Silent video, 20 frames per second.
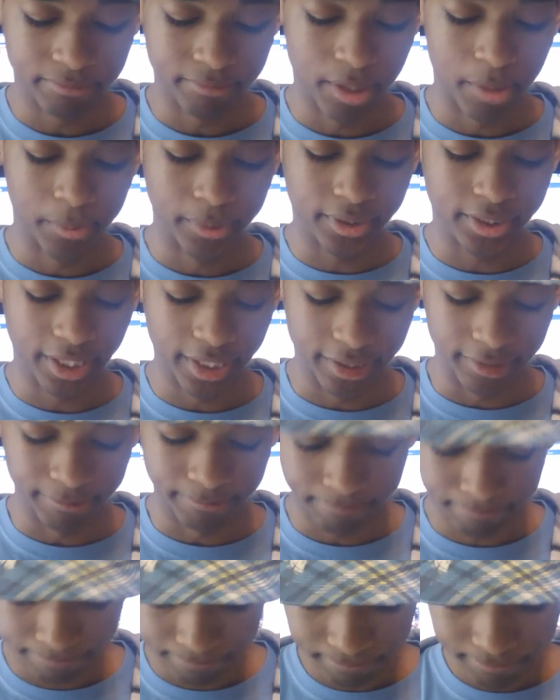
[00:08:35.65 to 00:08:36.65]
number 10.
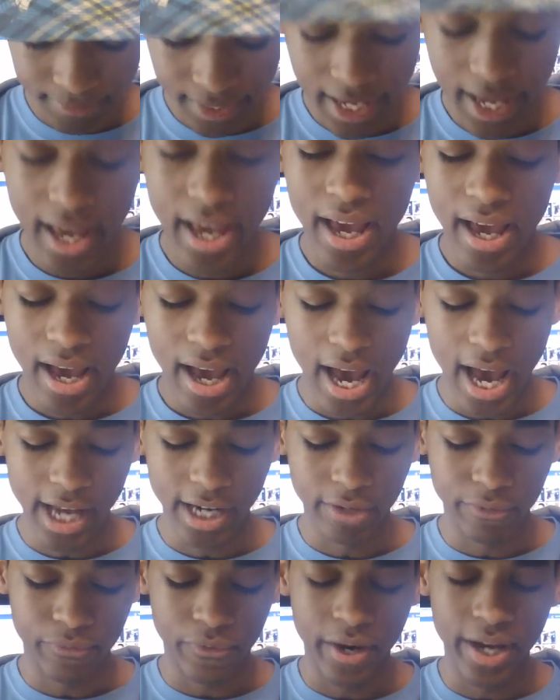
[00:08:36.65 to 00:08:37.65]

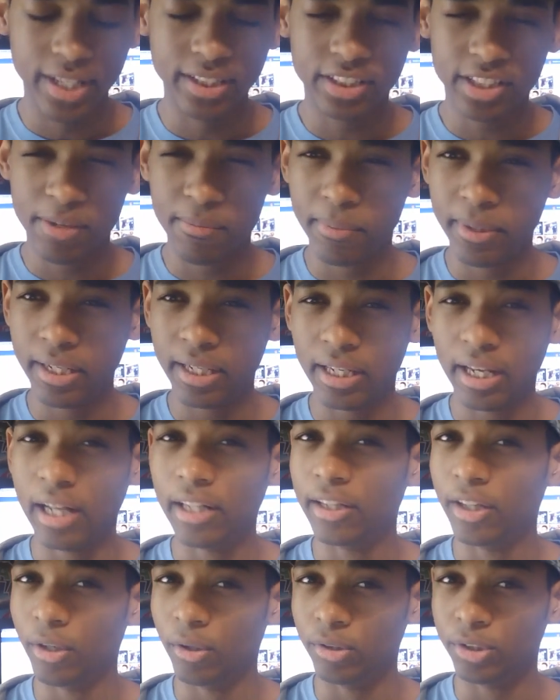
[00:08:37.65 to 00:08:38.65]
Adding friends can be a
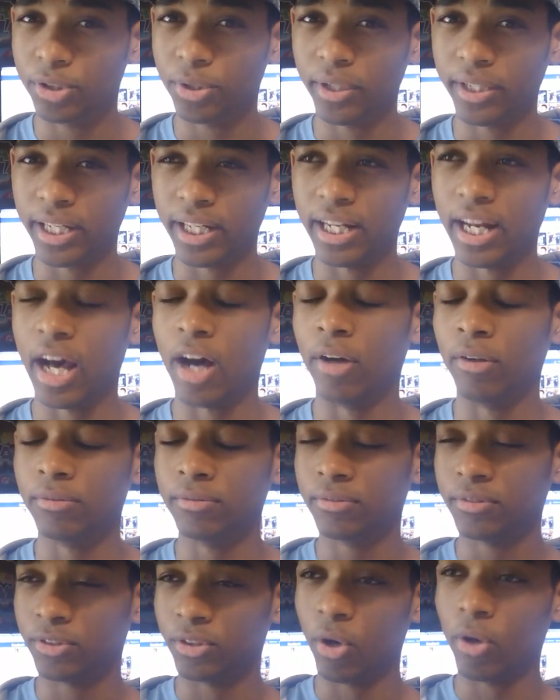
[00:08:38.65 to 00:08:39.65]
little tricky.
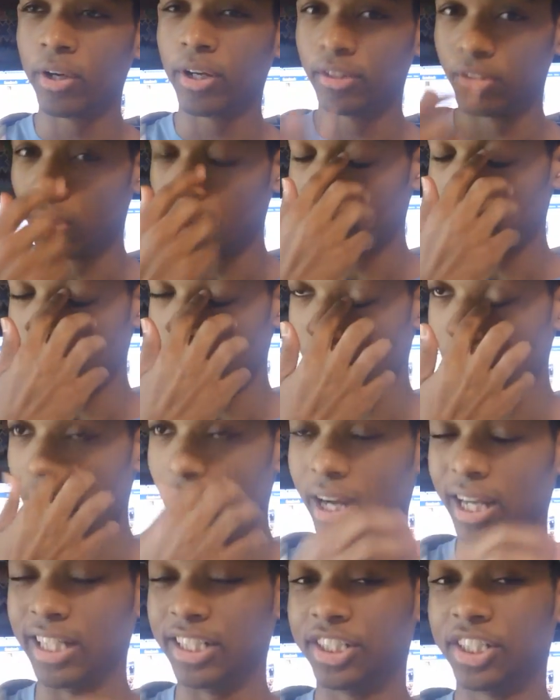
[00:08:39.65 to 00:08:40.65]
Now, don't get me
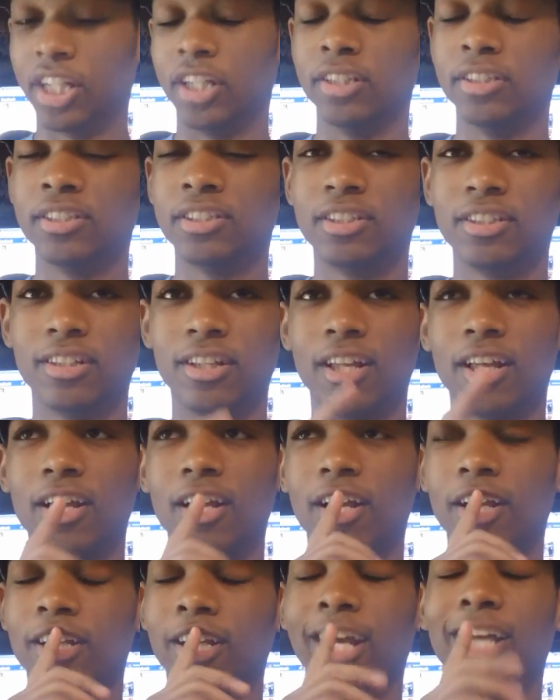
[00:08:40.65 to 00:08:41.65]
wrong. It's just
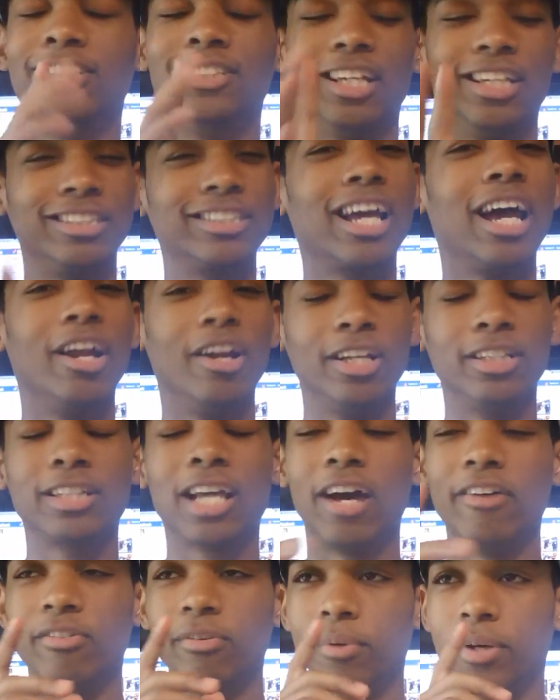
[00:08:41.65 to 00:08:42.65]
it's kind
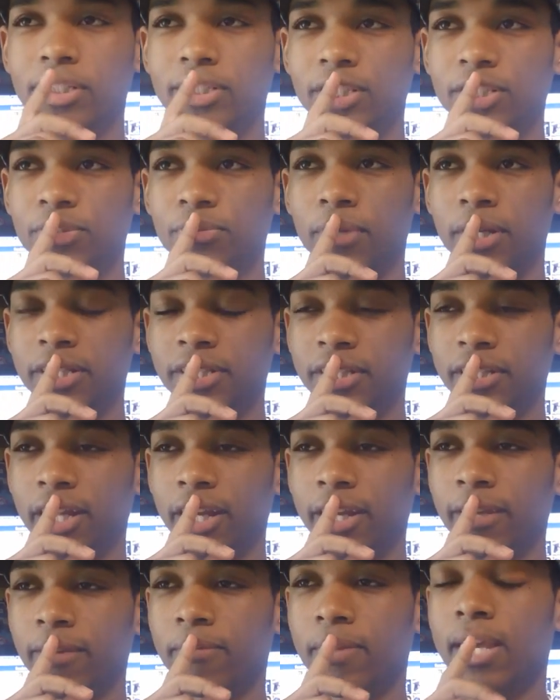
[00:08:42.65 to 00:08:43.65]
of a weird situation.
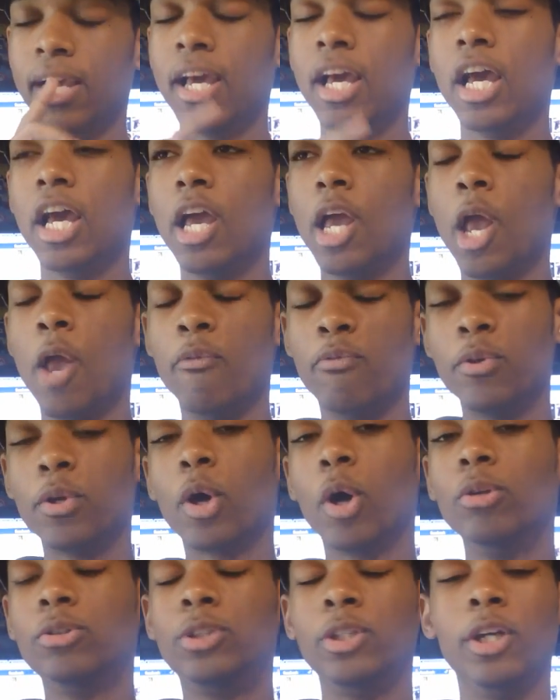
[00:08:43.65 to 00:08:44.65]
Like, if you
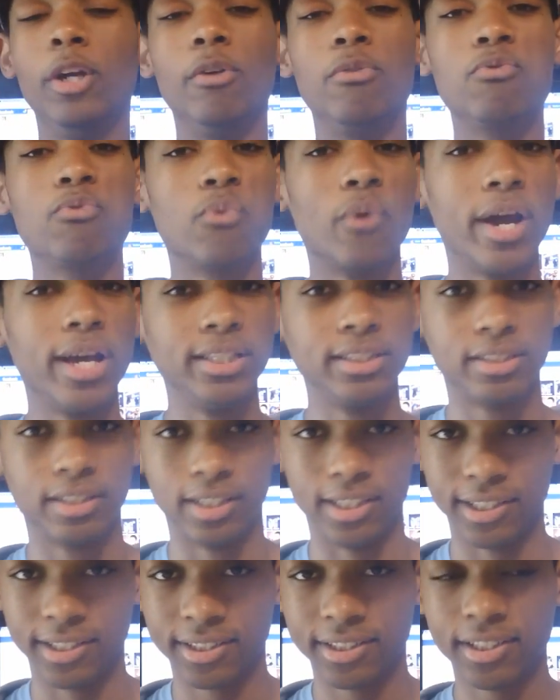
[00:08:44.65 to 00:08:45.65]
go to your friends
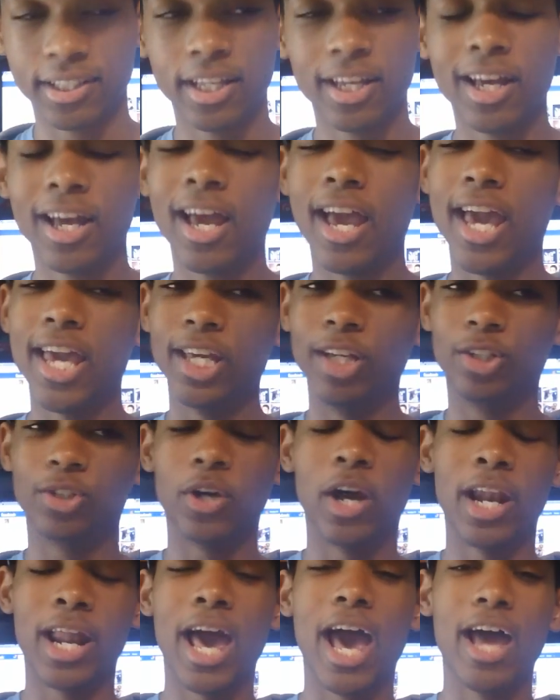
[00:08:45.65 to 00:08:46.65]
list and you
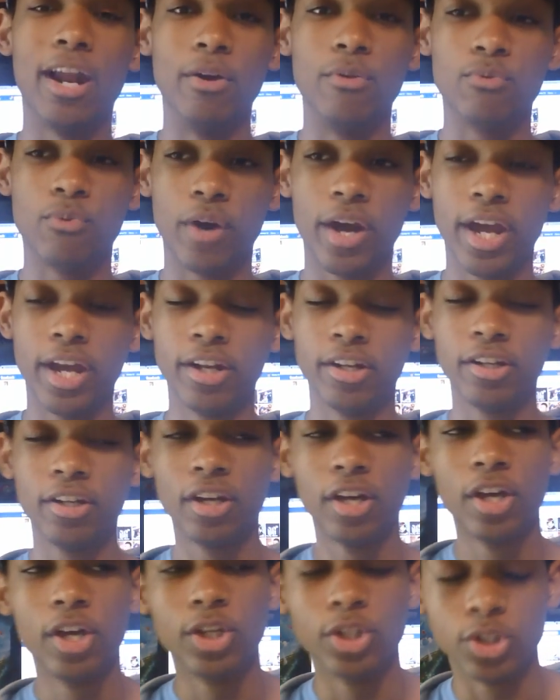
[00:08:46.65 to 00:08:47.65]
try to add a friend,
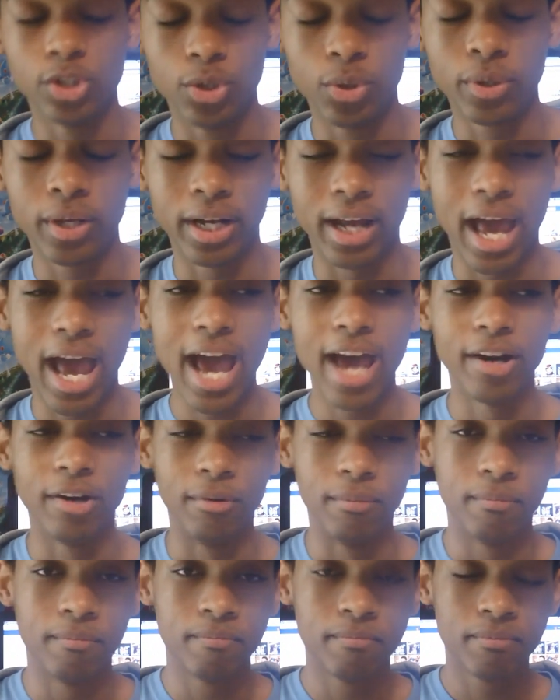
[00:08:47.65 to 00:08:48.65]
you can add
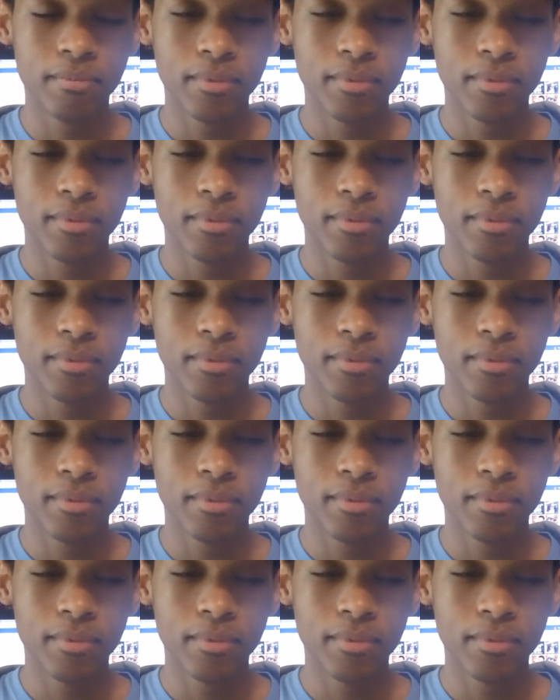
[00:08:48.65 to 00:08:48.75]
them